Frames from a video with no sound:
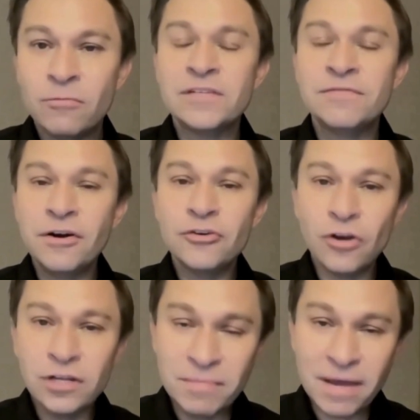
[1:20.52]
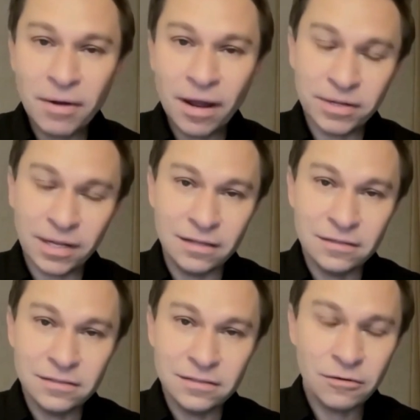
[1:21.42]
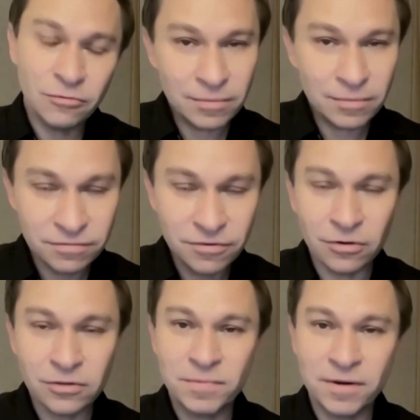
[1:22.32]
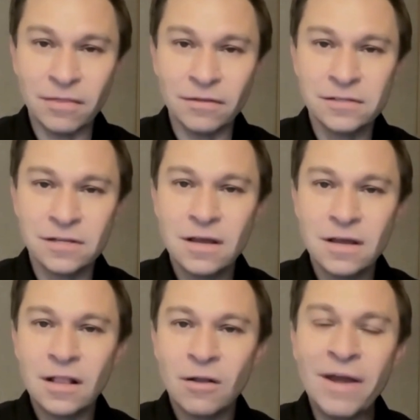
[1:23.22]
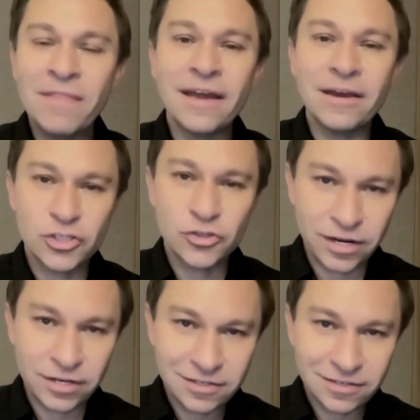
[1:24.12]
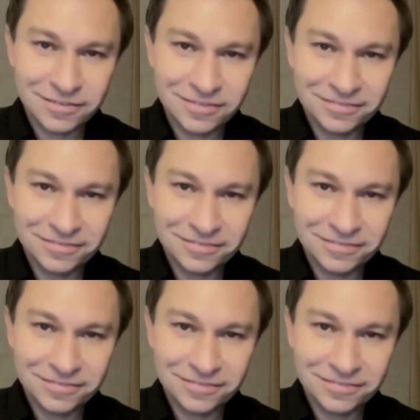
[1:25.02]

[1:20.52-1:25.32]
Resveratrol is made by plants, grapes of course, but others, when they are stressed.